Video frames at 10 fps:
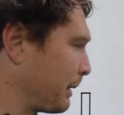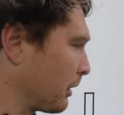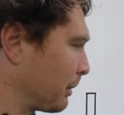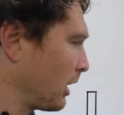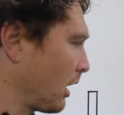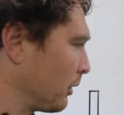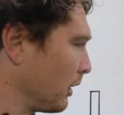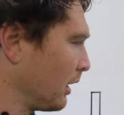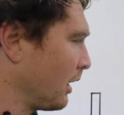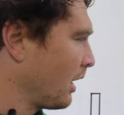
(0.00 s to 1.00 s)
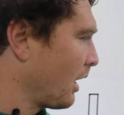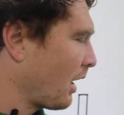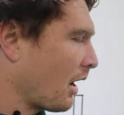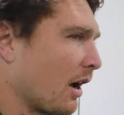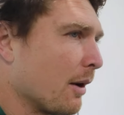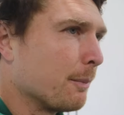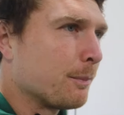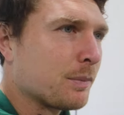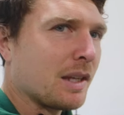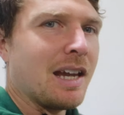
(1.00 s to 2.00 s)
pick up and go. That's right.
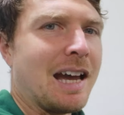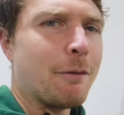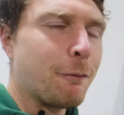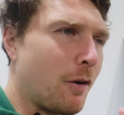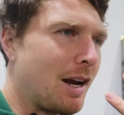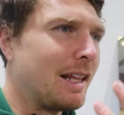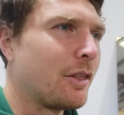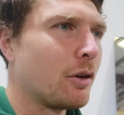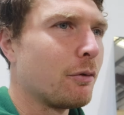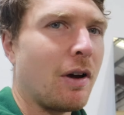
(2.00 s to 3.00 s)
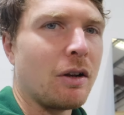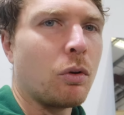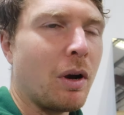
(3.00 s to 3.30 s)
And then finally, third and final